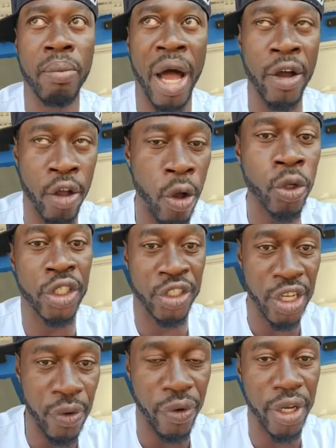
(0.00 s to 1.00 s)
my goals
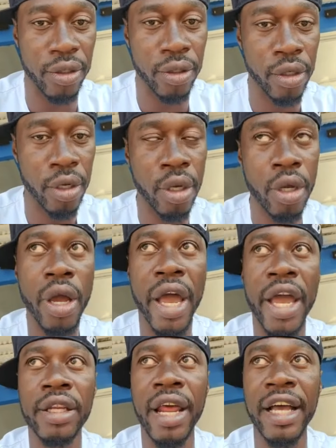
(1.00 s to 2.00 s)
are different,
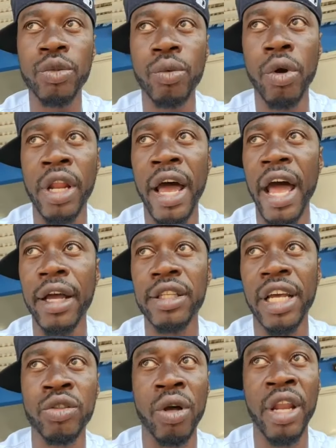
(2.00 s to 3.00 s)
and that's all I
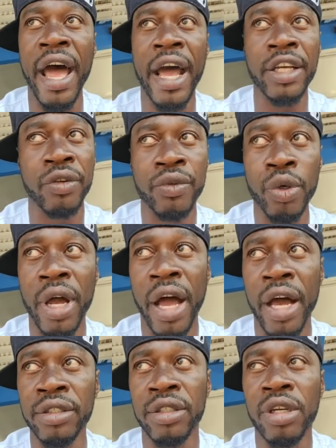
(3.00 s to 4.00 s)
ask of you
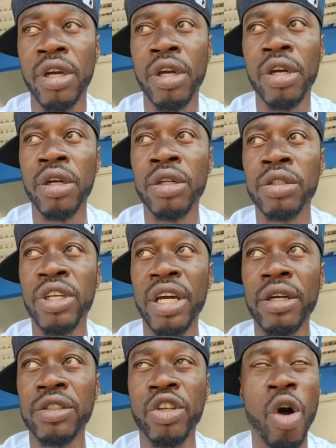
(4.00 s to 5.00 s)
guys.
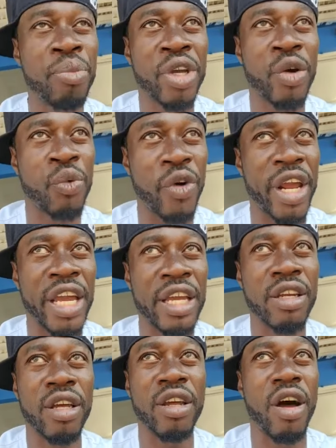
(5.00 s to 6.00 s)
don't be
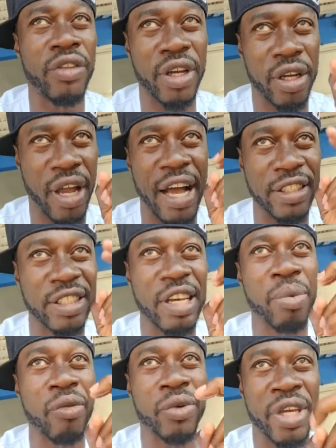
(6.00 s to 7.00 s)
afraid of the
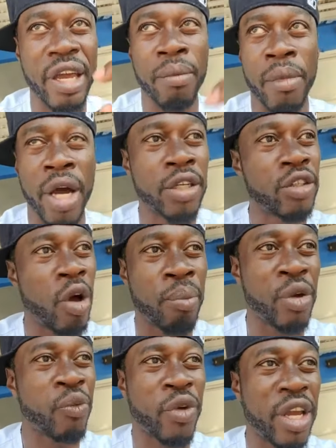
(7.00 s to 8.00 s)
concept of getting money. Don't
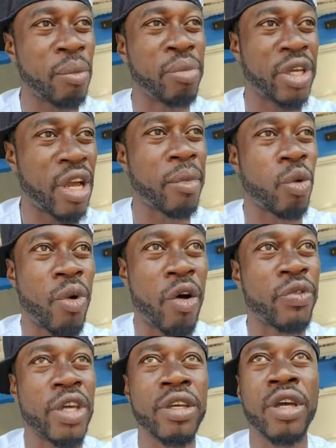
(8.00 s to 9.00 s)
be afraid of becoming
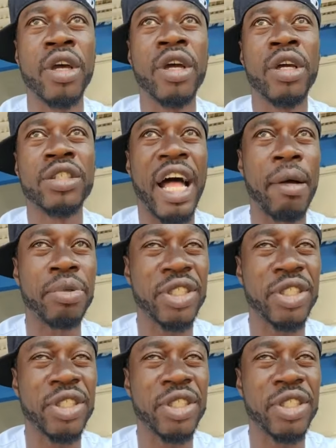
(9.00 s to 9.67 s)
wealthy. Stop